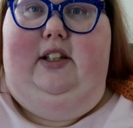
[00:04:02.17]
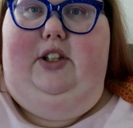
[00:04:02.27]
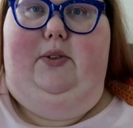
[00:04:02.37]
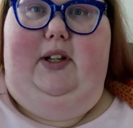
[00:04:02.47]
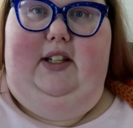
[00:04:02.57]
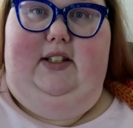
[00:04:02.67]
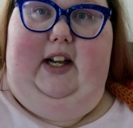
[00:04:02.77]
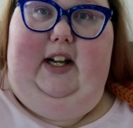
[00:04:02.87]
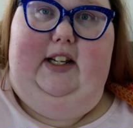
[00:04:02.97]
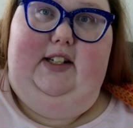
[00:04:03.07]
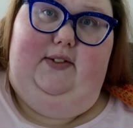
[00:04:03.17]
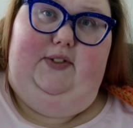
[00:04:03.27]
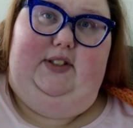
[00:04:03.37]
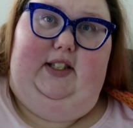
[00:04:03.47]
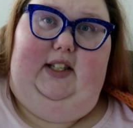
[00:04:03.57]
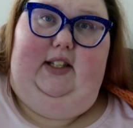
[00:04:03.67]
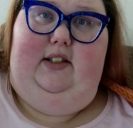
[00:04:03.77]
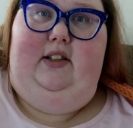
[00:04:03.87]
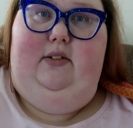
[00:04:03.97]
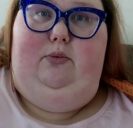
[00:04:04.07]
you can kind of
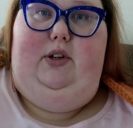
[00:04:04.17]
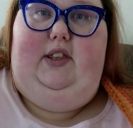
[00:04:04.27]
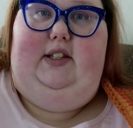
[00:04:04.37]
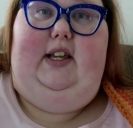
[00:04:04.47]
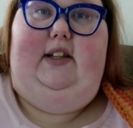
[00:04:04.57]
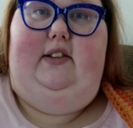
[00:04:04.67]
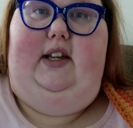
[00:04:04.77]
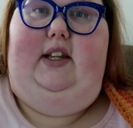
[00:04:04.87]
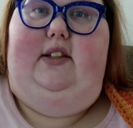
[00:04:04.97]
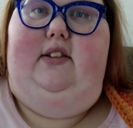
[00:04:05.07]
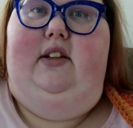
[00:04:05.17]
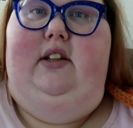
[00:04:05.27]
see with the neckline